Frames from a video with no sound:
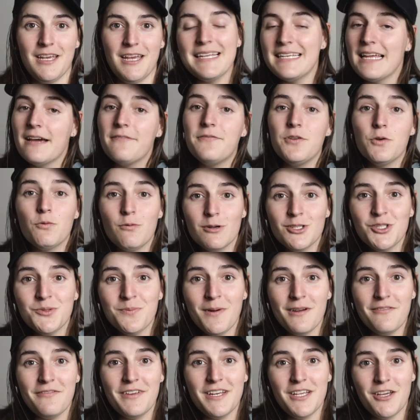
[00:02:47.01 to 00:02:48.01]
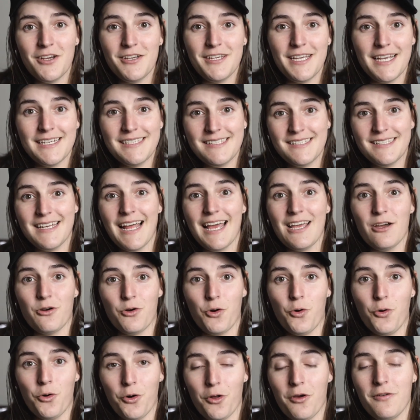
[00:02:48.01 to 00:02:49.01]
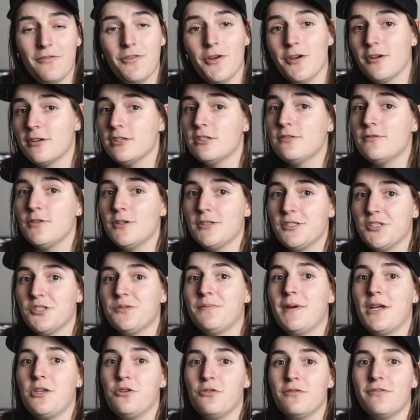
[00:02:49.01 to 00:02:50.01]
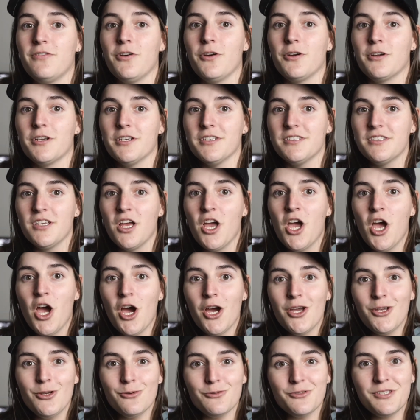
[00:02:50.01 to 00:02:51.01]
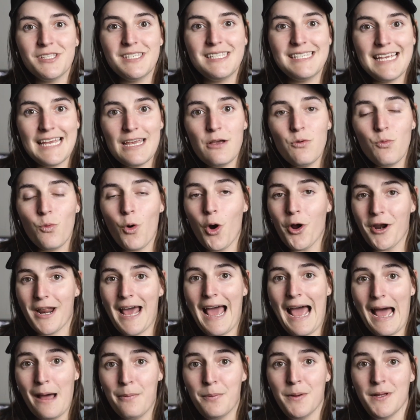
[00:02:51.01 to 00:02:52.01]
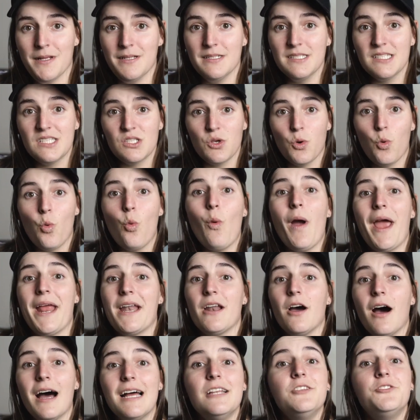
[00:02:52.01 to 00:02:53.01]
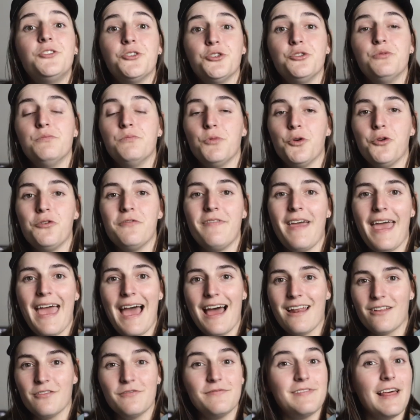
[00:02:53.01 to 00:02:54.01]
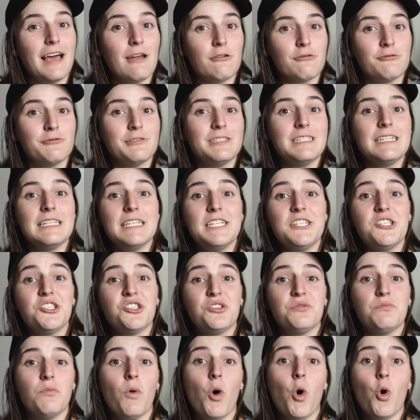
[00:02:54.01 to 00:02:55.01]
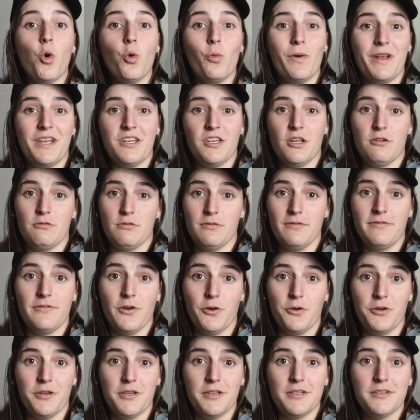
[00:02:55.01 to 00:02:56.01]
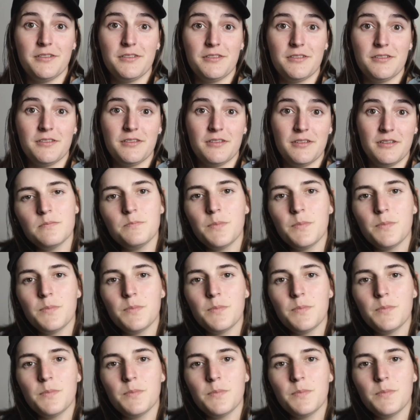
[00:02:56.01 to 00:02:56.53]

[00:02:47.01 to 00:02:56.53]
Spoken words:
Now, if you watched my video yesterday on autofocus versus manual focus, you'll see what happens when I do move out of that really small window of focus.